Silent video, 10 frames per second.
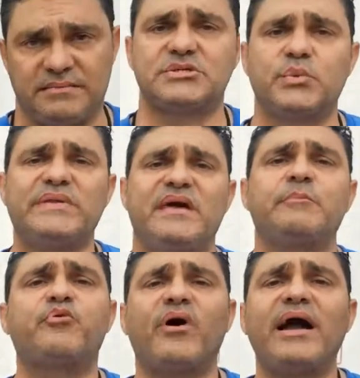So we take
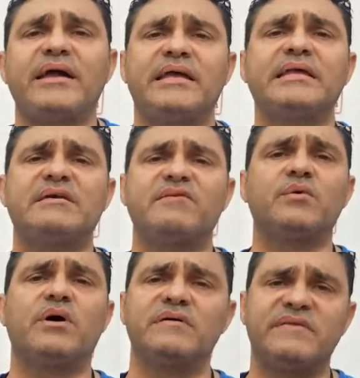pride in giving
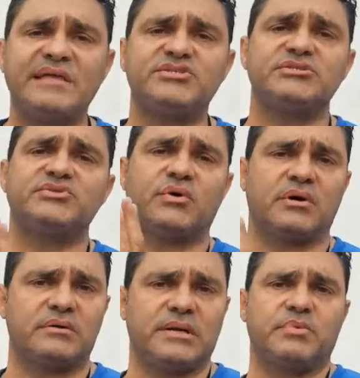attention to our
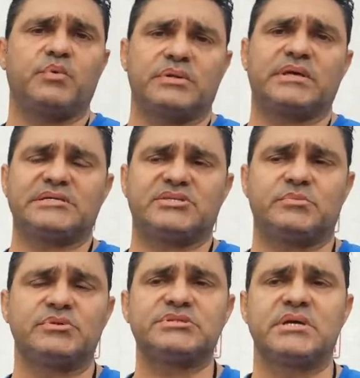number one
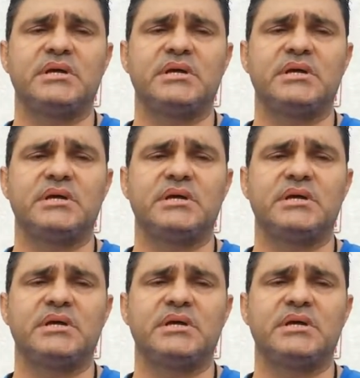customers